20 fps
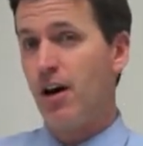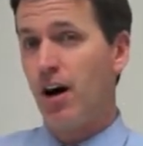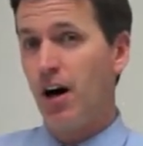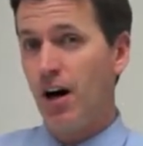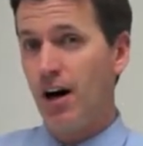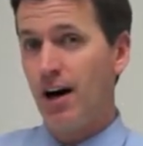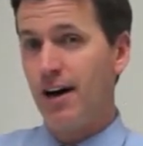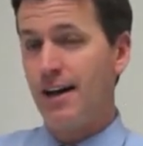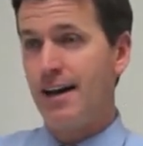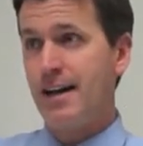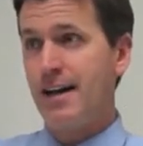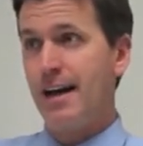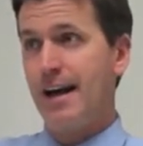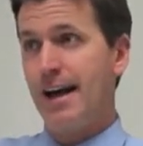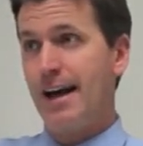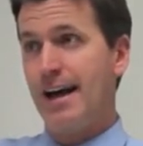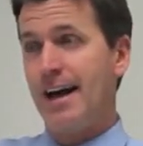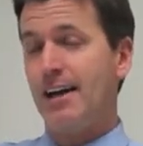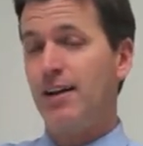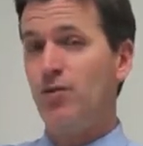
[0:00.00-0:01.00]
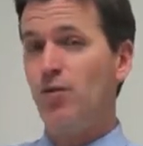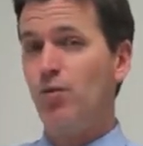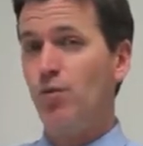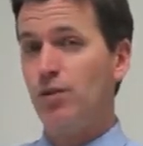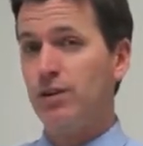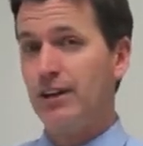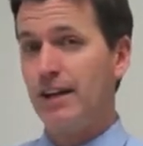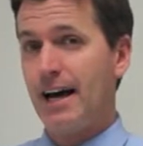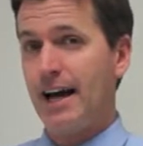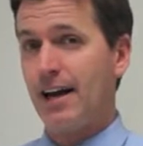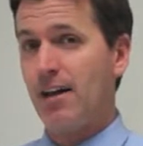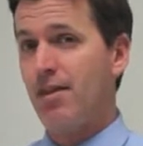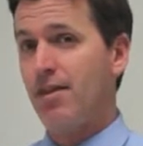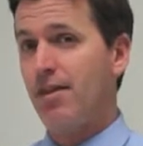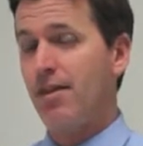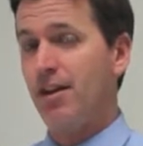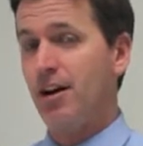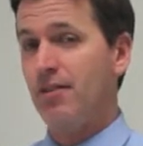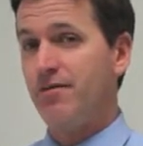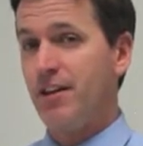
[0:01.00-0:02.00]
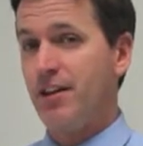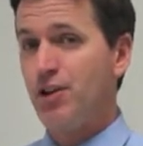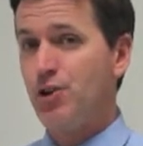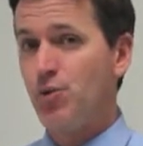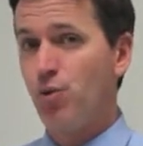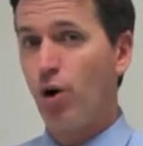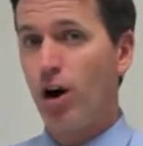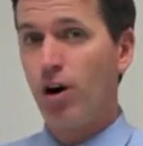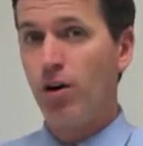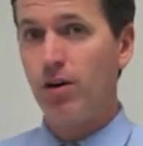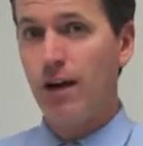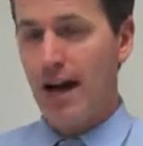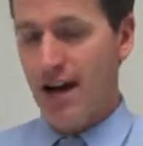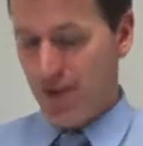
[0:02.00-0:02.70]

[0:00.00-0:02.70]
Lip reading: height and length of each wall,